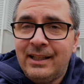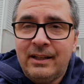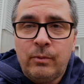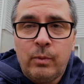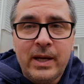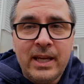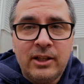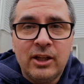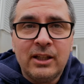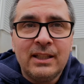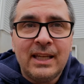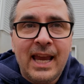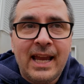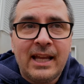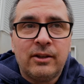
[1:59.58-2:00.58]
we just
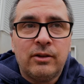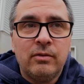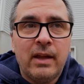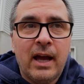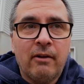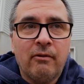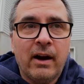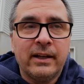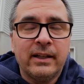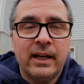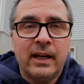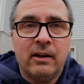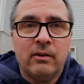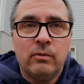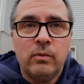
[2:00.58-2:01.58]
can't do that right
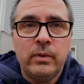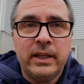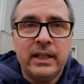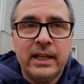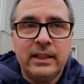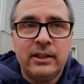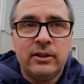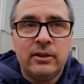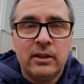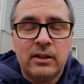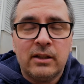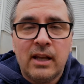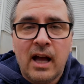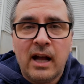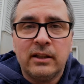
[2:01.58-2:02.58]
now. We it's
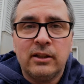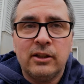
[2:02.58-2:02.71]
just not